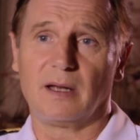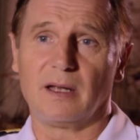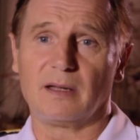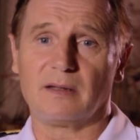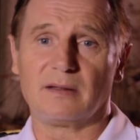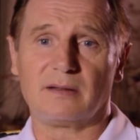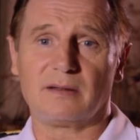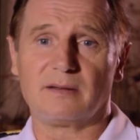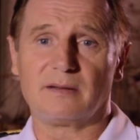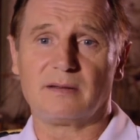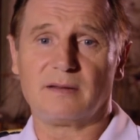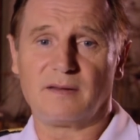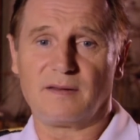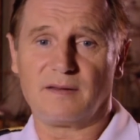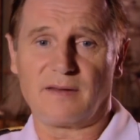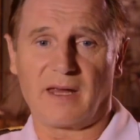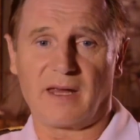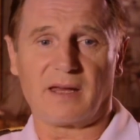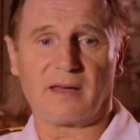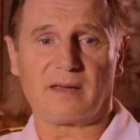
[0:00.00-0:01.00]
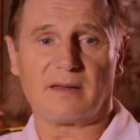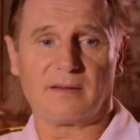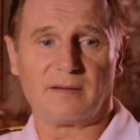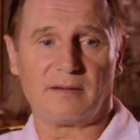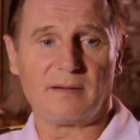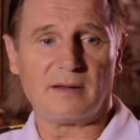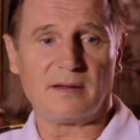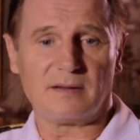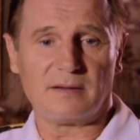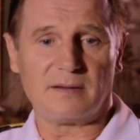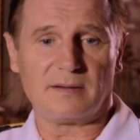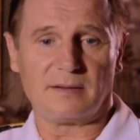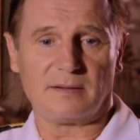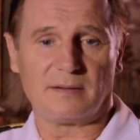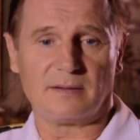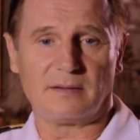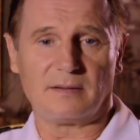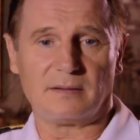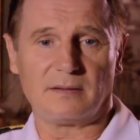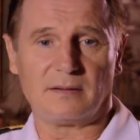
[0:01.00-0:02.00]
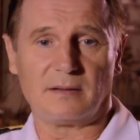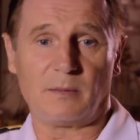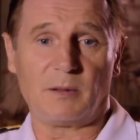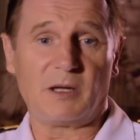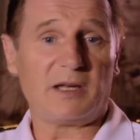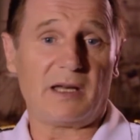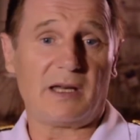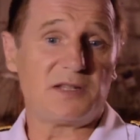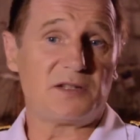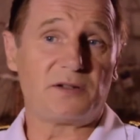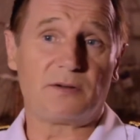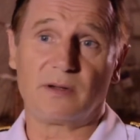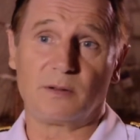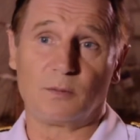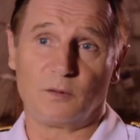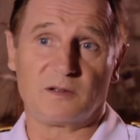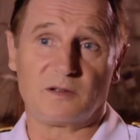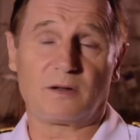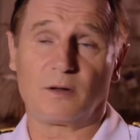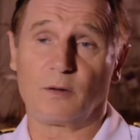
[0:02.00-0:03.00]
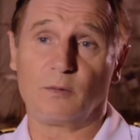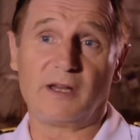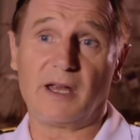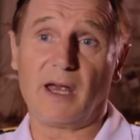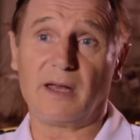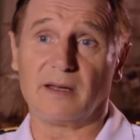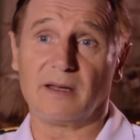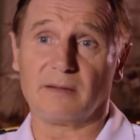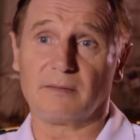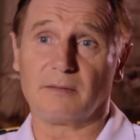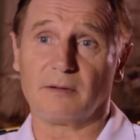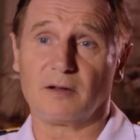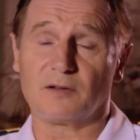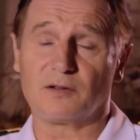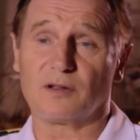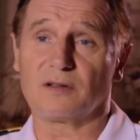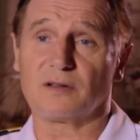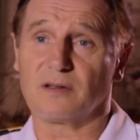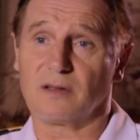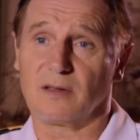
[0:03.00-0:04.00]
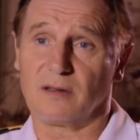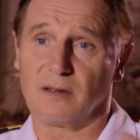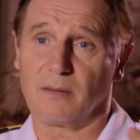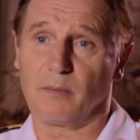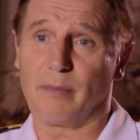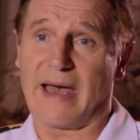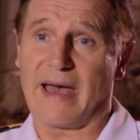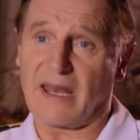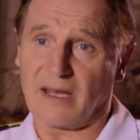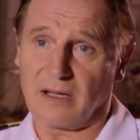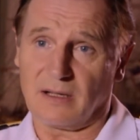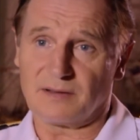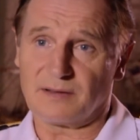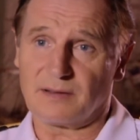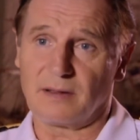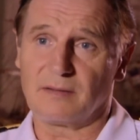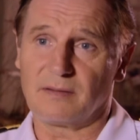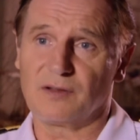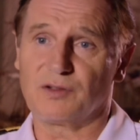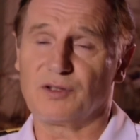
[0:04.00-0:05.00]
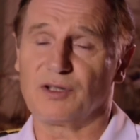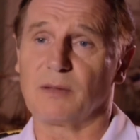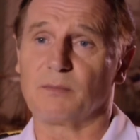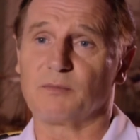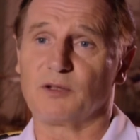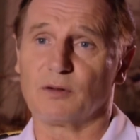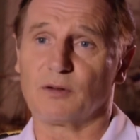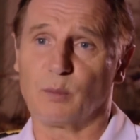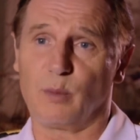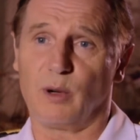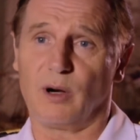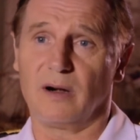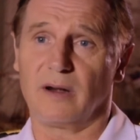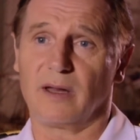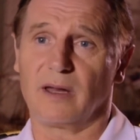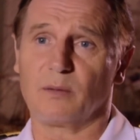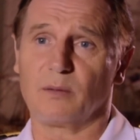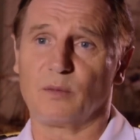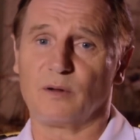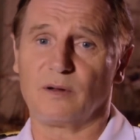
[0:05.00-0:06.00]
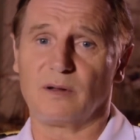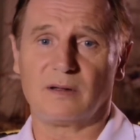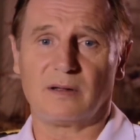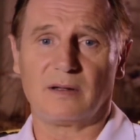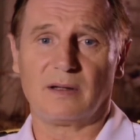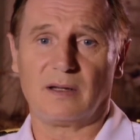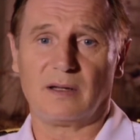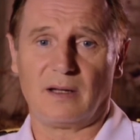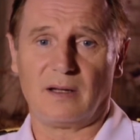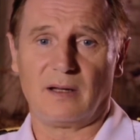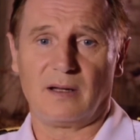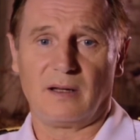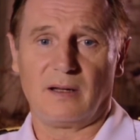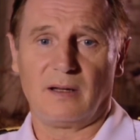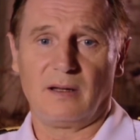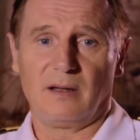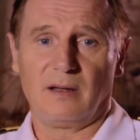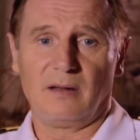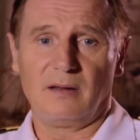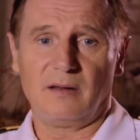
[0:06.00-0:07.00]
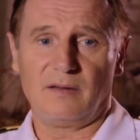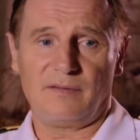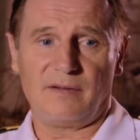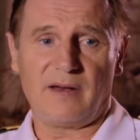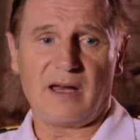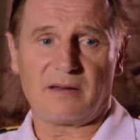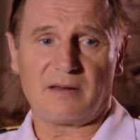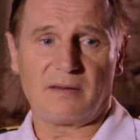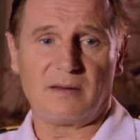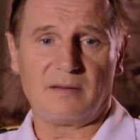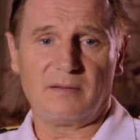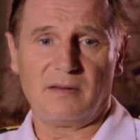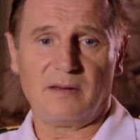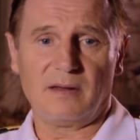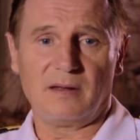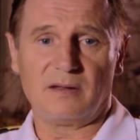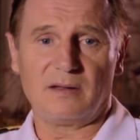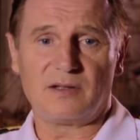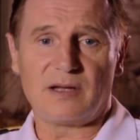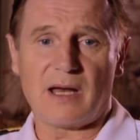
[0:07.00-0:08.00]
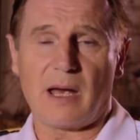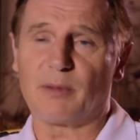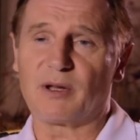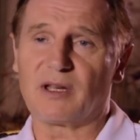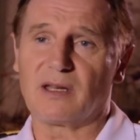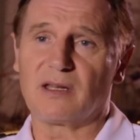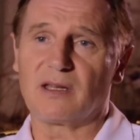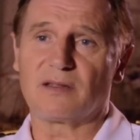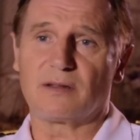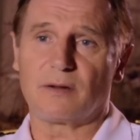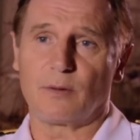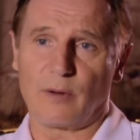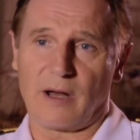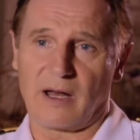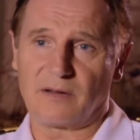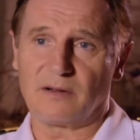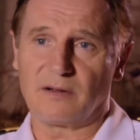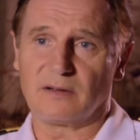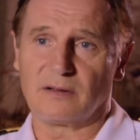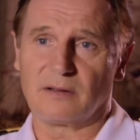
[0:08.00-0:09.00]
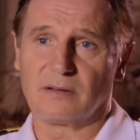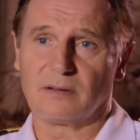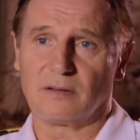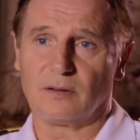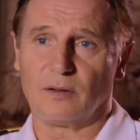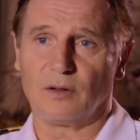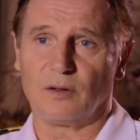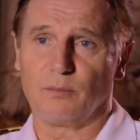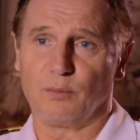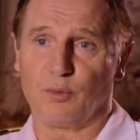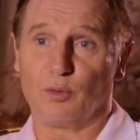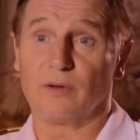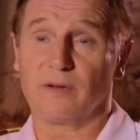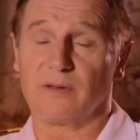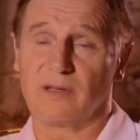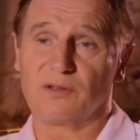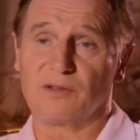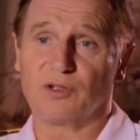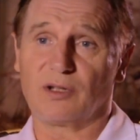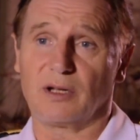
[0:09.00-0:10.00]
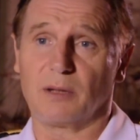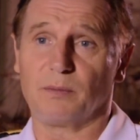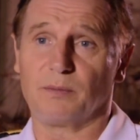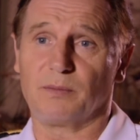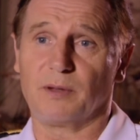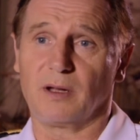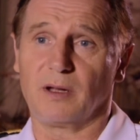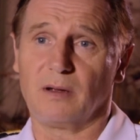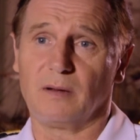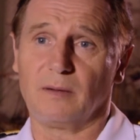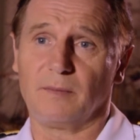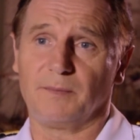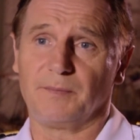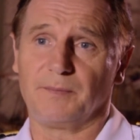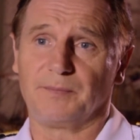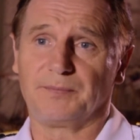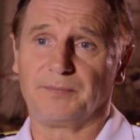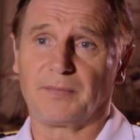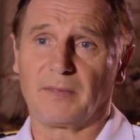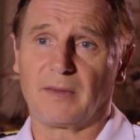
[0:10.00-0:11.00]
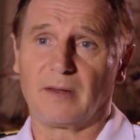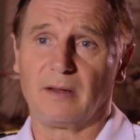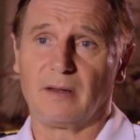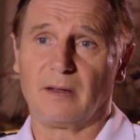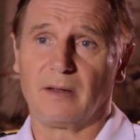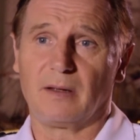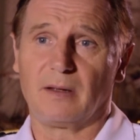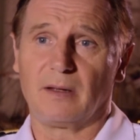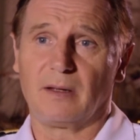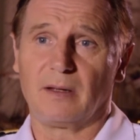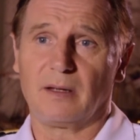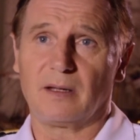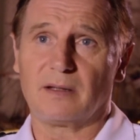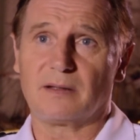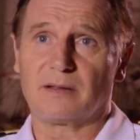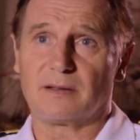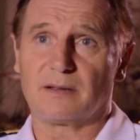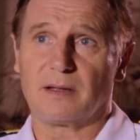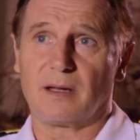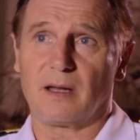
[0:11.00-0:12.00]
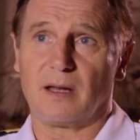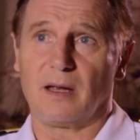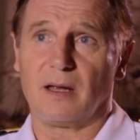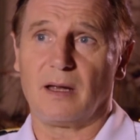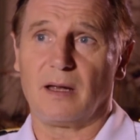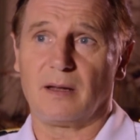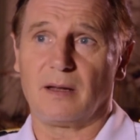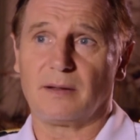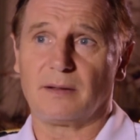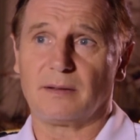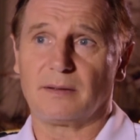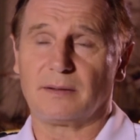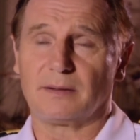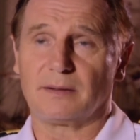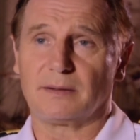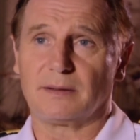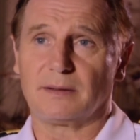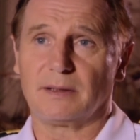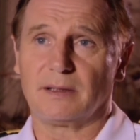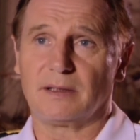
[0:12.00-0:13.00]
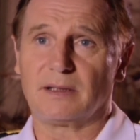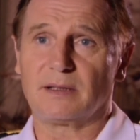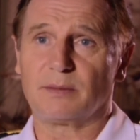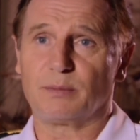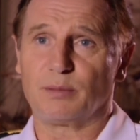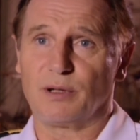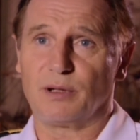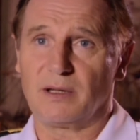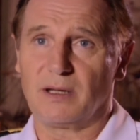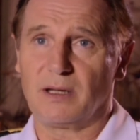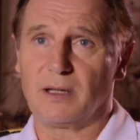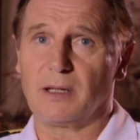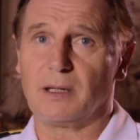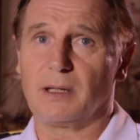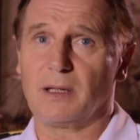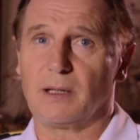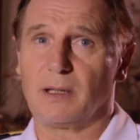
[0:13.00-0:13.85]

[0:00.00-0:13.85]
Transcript: And to think that, I mean, history was created, not just in the battles that the ship took part in, but the fact that the Japanese surrendered on board this ship, you know? It's pretty